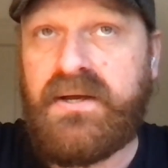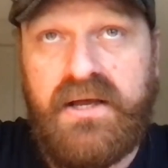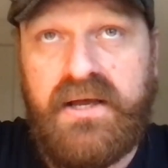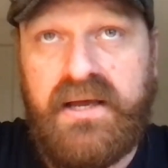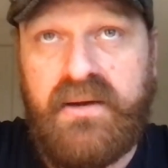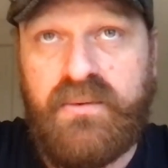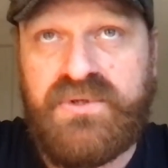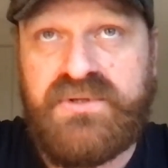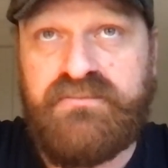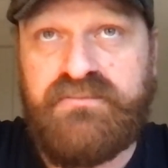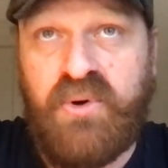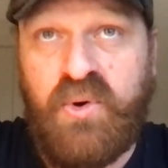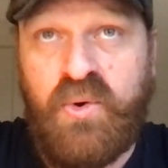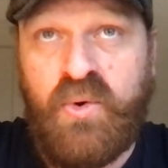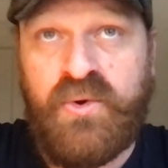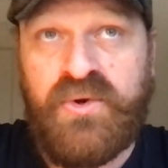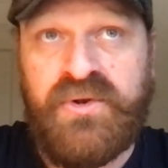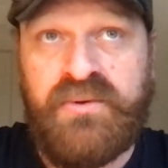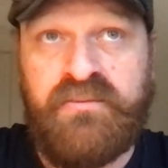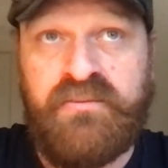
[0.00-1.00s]
It was
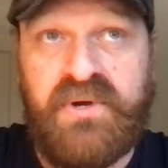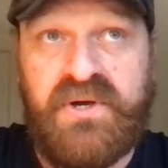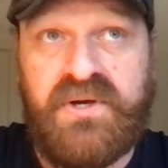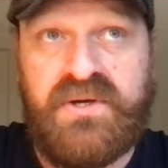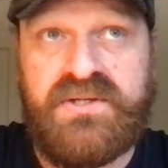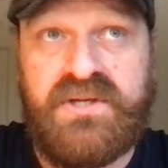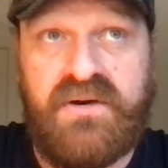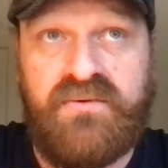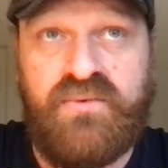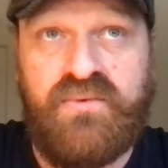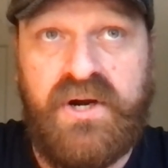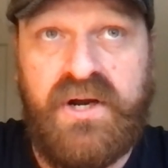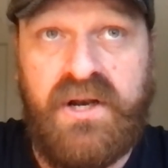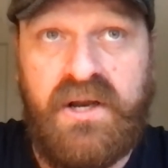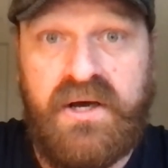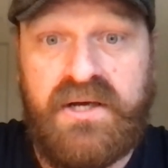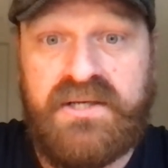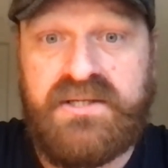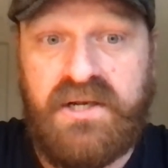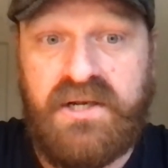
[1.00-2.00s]
born because I
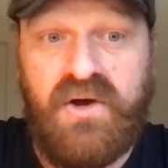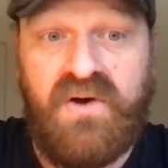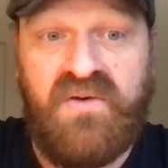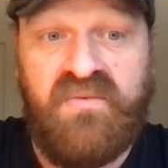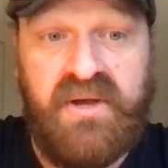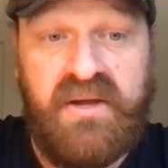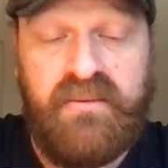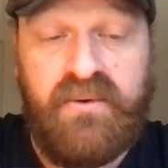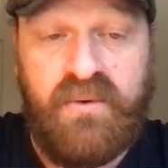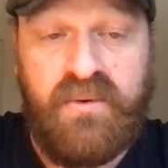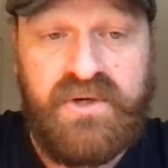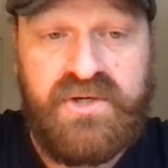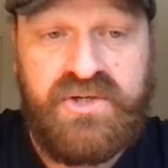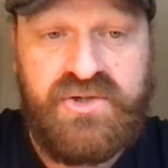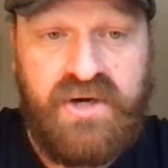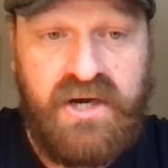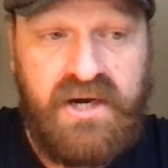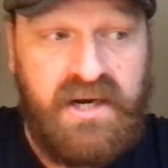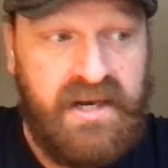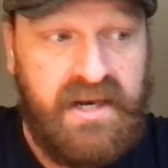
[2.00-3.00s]
realized a lot of people were
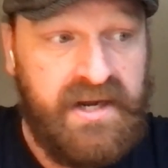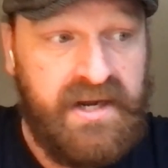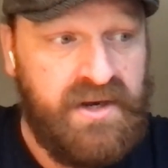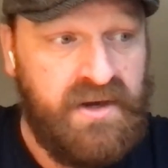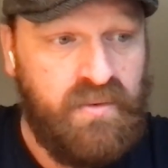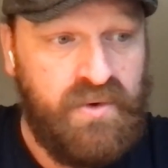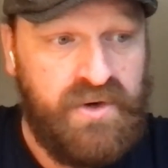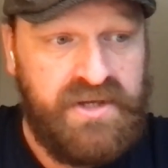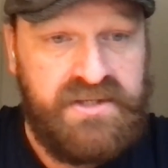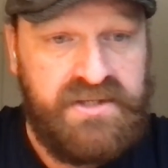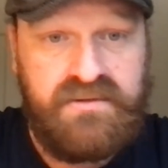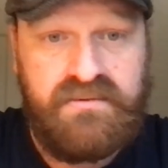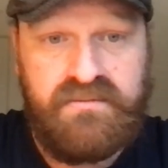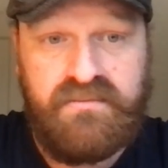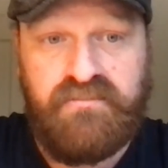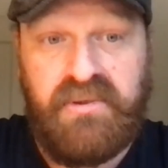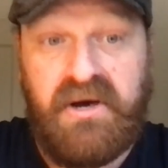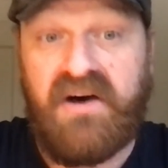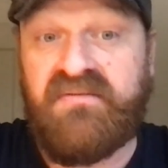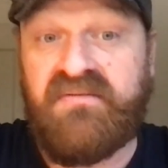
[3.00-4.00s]
struggling, and I wanted,
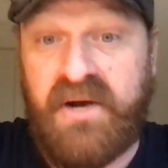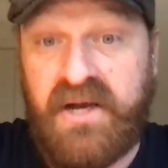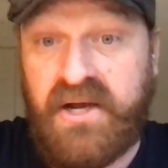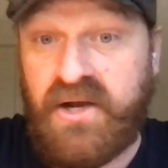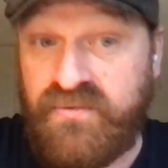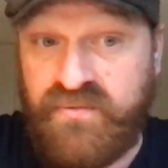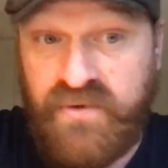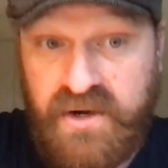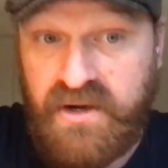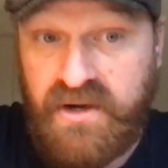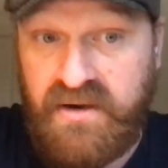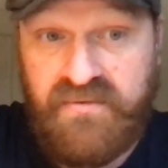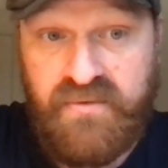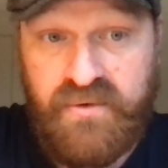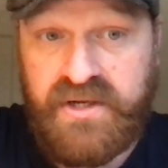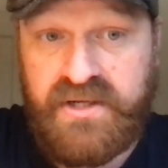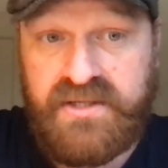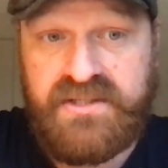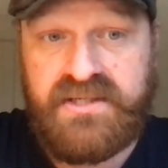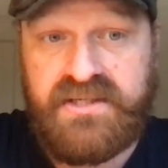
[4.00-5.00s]
part of my own
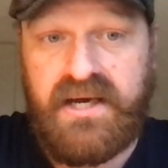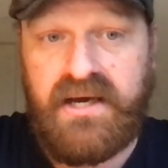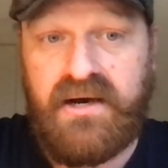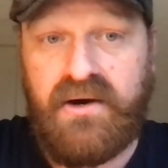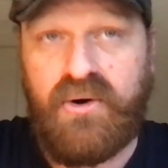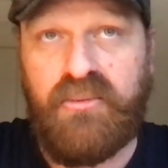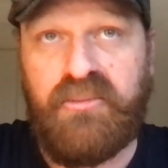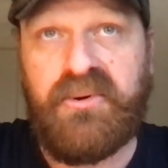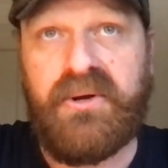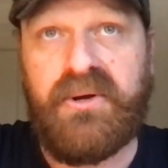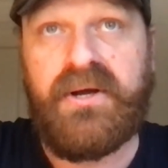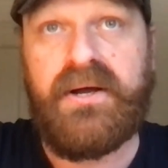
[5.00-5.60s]
recovery is to help.